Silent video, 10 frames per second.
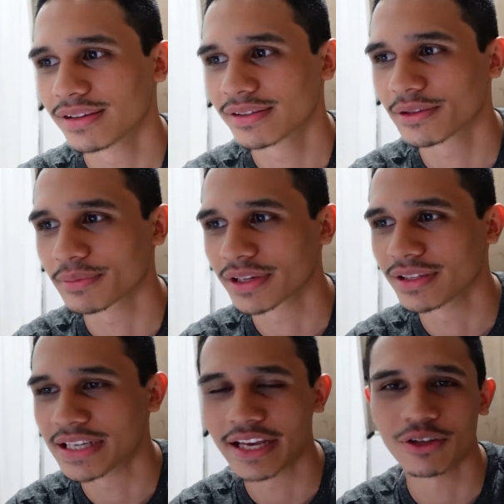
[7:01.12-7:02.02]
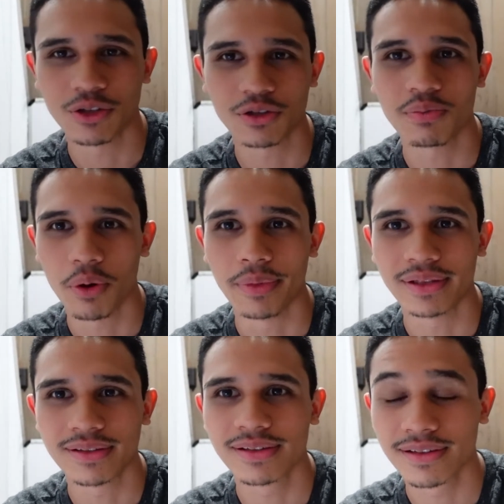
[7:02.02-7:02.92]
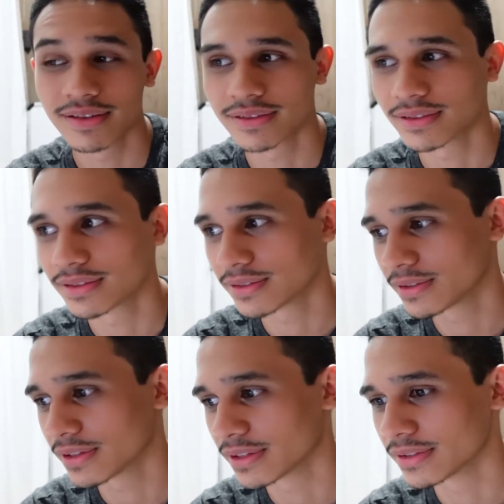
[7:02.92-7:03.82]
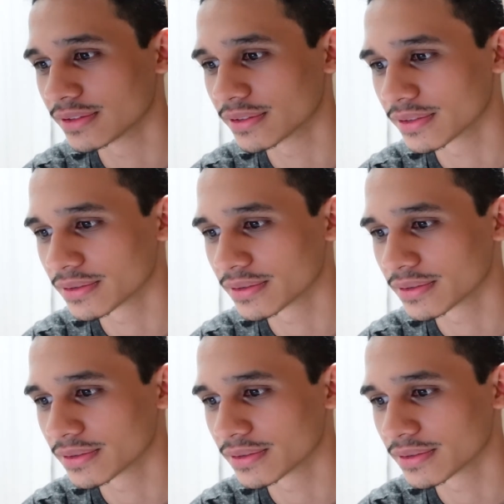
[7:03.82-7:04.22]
Some contentious moments, and